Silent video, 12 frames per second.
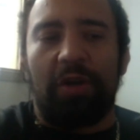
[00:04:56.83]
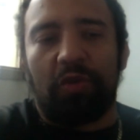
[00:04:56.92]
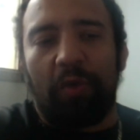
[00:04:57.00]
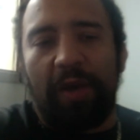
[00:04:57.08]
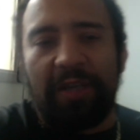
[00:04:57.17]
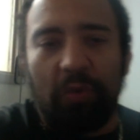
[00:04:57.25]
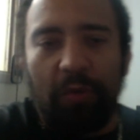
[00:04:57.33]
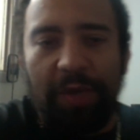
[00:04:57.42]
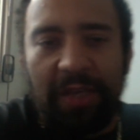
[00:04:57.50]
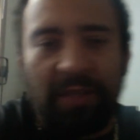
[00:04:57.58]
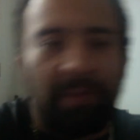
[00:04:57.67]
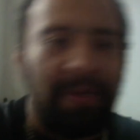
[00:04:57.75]
twice a
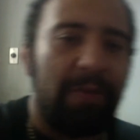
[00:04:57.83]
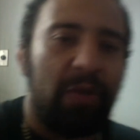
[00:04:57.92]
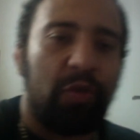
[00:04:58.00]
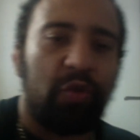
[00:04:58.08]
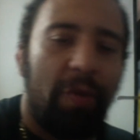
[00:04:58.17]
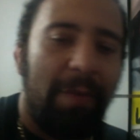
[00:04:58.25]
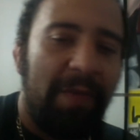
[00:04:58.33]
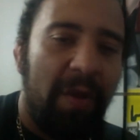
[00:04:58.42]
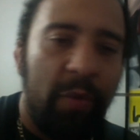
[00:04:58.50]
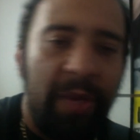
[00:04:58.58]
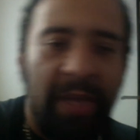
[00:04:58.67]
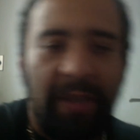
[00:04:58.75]
week sometimes they don't show up that
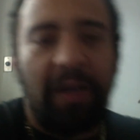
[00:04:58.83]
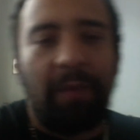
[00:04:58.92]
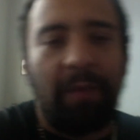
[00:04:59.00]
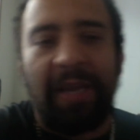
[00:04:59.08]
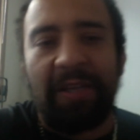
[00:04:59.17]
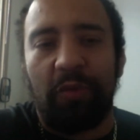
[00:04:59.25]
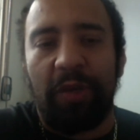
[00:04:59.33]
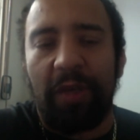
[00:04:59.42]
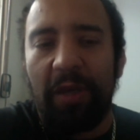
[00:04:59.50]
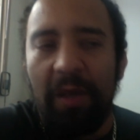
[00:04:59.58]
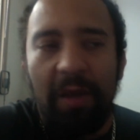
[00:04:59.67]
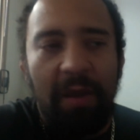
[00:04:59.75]
week they come next week
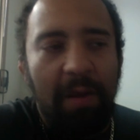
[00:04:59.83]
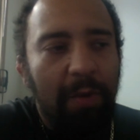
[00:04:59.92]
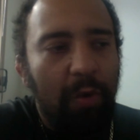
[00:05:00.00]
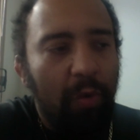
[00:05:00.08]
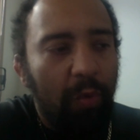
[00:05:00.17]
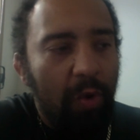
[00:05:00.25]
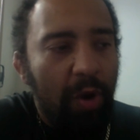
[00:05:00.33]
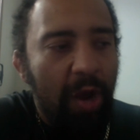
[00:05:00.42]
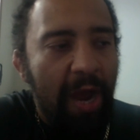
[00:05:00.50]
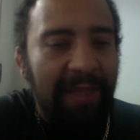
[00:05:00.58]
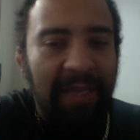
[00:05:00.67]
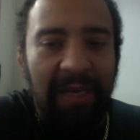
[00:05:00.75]
but yeah.
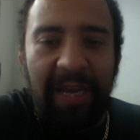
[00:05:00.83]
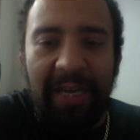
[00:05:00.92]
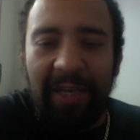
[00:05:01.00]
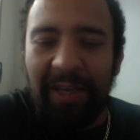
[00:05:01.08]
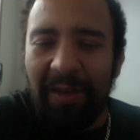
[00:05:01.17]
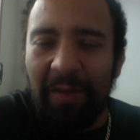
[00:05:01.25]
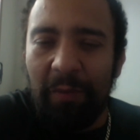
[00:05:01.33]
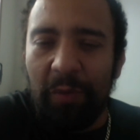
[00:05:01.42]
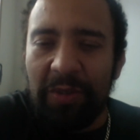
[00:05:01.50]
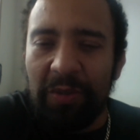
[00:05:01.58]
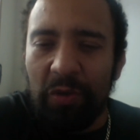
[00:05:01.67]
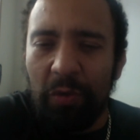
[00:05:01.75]
I think like in
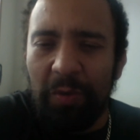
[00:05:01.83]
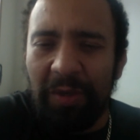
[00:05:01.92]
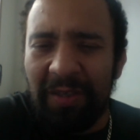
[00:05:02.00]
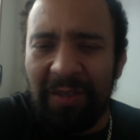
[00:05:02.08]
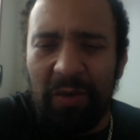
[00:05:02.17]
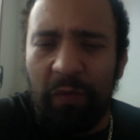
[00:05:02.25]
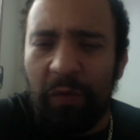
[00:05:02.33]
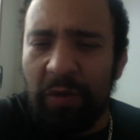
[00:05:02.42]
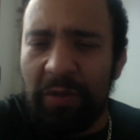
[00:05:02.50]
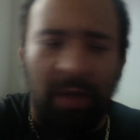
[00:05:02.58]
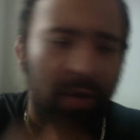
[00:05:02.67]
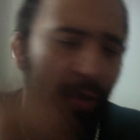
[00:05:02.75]
Brazil, because I don't know,
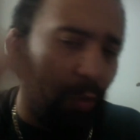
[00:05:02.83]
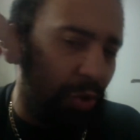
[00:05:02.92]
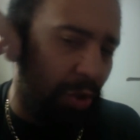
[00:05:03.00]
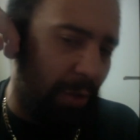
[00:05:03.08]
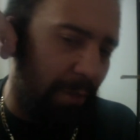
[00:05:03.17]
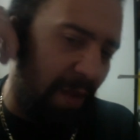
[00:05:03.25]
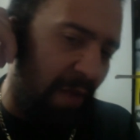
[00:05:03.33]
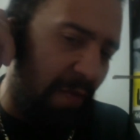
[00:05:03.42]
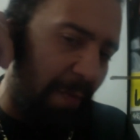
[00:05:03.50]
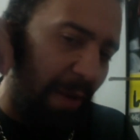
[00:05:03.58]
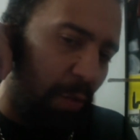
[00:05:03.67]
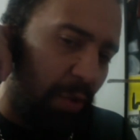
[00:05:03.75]
course, the culture, everybody wants